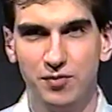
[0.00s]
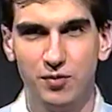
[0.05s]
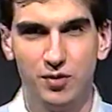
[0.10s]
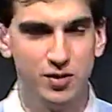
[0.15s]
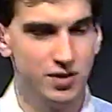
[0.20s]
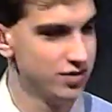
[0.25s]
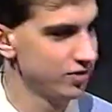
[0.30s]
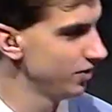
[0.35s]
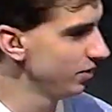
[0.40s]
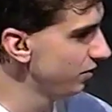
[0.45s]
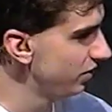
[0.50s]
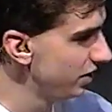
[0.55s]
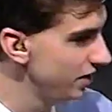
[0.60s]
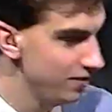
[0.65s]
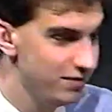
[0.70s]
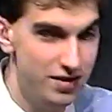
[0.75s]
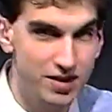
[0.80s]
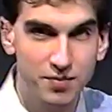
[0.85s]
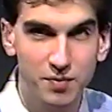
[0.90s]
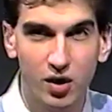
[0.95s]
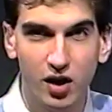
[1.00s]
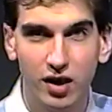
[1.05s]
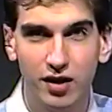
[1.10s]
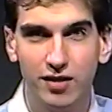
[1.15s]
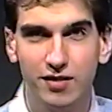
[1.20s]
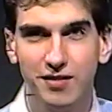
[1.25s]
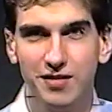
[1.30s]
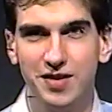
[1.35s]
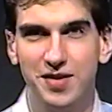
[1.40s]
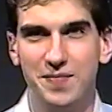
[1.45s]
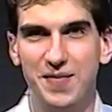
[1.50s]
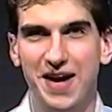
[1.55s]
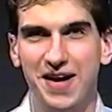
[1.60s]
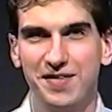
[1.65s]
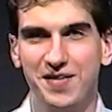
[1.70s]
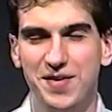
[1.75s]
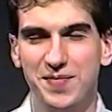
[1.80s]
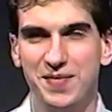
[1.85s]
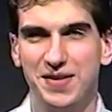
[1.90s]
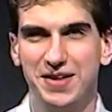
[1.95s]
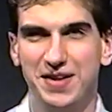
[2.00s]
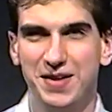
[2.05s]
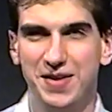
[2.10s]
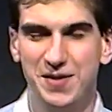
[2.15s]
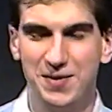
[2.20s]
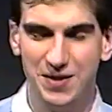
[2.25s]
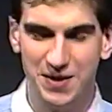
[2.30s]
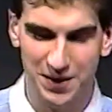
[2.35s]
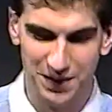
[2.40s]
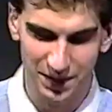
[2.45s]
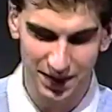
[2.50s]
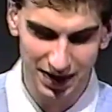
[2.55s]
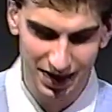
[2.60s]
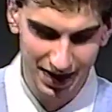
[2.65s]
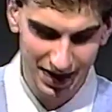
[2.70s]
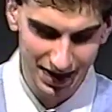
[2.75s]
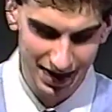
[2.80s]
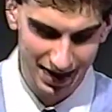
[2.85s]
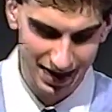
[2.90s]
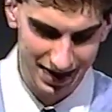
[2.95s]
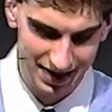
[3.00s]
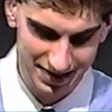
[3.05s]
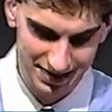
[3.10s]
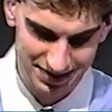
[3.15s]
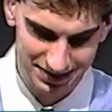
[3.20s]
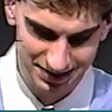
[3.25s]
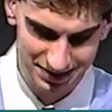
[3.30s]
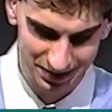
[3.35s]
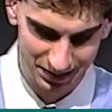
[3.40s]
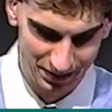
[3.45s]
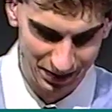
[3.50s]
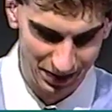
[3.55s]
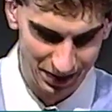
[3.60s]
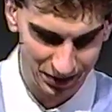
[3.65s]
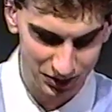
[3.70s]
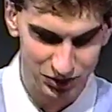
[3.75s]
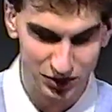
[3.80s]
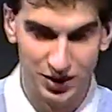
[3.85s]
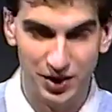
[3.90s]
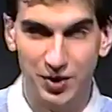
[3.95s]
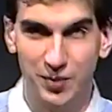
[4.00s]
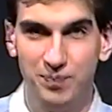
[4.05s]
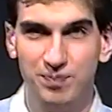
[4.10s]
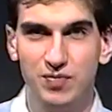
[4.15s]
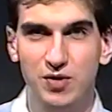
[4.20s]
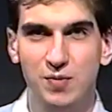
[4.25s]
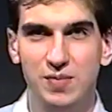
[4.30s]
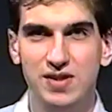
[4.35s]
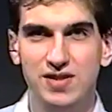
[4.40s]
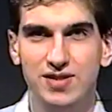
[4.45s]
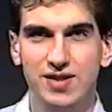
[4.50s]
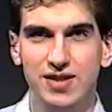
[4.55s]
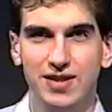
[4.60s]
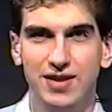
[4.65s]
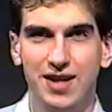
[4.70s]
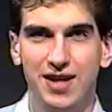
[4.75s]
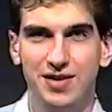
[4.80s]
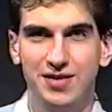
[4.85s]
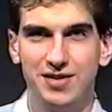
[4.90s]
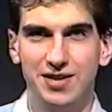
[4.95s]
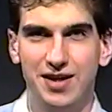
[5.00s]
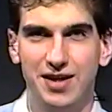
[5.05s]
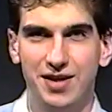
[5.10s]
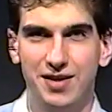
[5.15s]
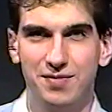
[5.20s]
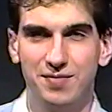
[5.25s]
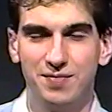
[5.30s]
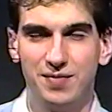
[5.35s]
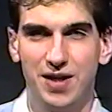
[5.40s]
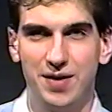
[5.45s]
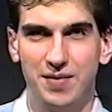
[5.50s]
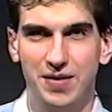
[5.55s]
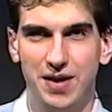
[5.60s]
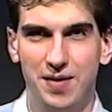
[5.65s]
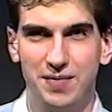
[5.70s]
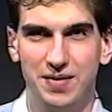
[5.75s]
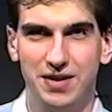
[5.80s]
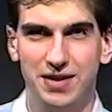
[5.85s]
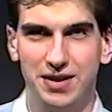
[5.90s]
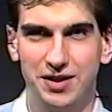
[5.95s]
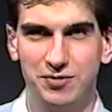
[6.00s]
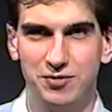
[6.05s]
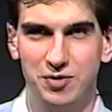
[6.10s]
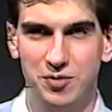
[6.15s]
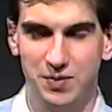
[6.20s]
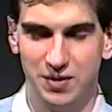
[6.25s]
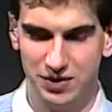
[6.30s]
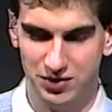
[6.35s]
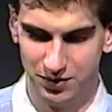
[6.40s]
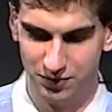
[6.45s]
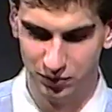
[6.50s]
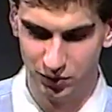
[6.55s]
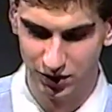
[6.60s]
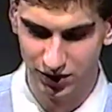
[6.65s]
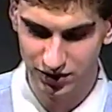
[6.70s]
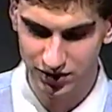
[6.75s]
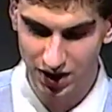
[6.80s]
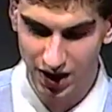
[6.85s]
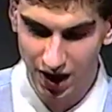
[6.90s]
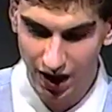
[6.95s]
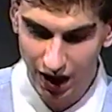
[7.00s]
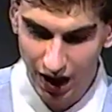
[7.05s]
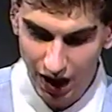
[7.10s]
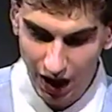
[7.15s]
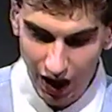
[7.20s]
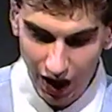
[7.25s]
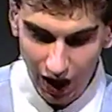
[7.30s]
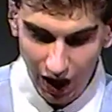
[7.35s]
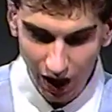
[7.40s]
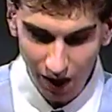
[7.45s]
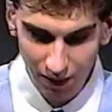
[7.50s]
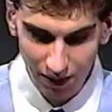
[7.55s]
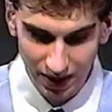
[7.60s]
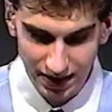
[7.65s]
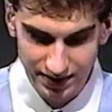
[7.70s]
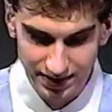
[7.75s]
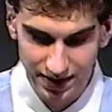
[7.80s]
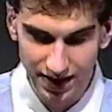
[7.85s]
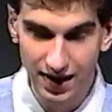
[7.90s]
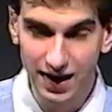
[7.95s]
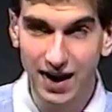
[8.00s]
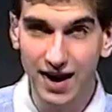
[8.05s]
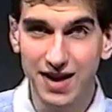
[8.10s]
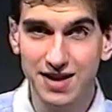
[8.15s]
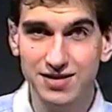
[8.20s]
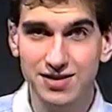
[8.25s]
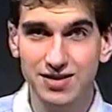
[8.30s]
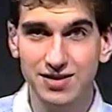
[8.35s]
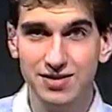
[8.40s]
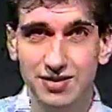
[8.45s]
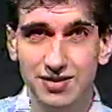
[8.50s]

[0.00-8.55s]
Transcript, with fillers: for us. No TV monitor in the background, but the logo. Uh, is still there. So you'll be seeing that uh, coming up in the next few months, of course. All right, as is